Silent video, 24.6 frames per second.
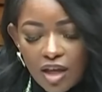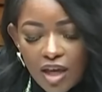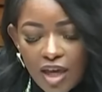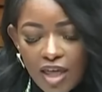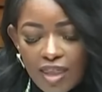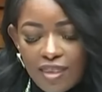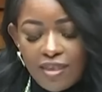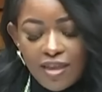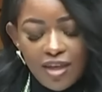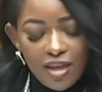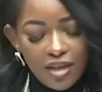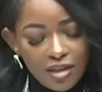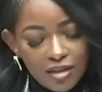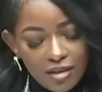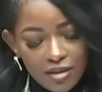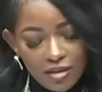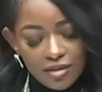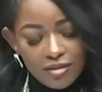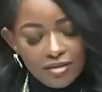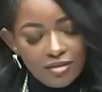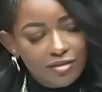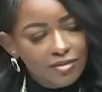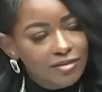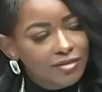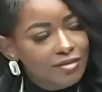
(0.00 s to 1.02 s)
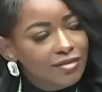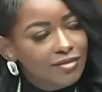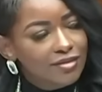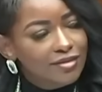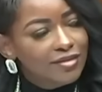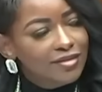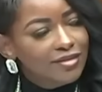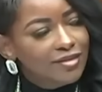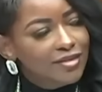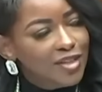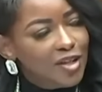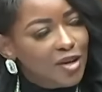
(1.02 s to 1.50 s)
And then,
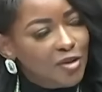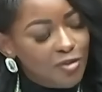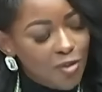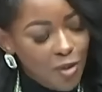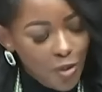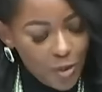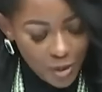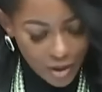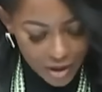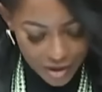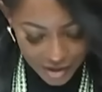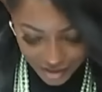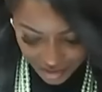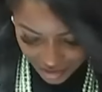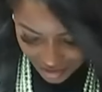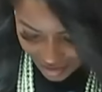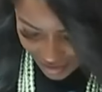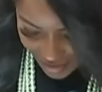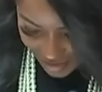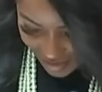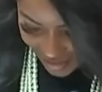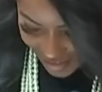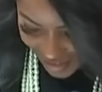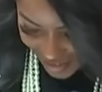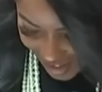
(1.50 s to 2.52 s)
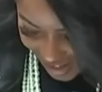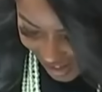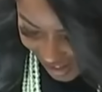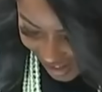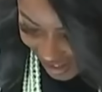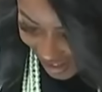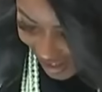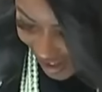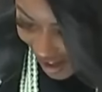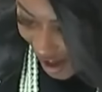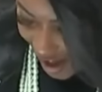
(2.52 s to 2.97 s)
of course, I get a